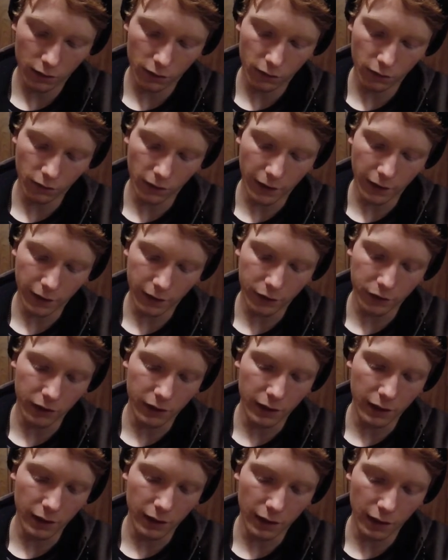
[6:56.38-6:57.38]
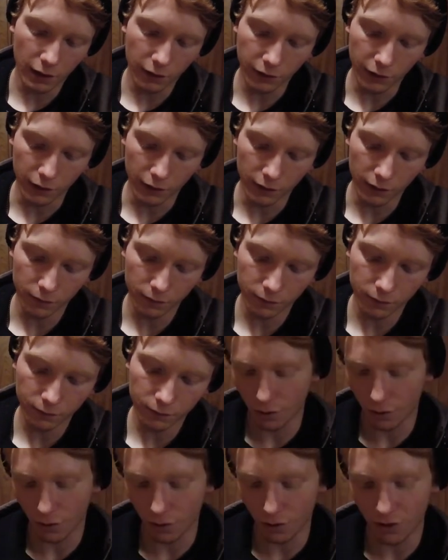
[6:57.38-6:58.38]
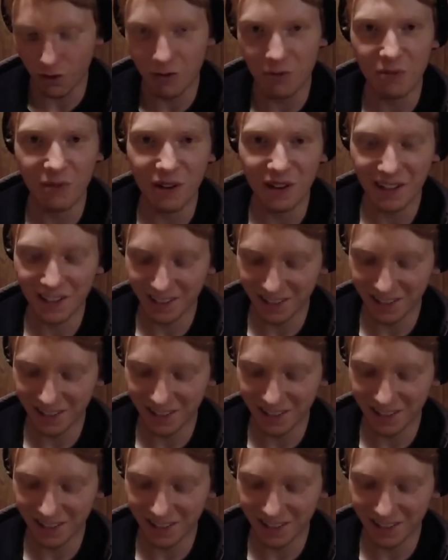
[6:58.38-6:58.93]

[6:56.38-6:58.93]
factory cover? Oh my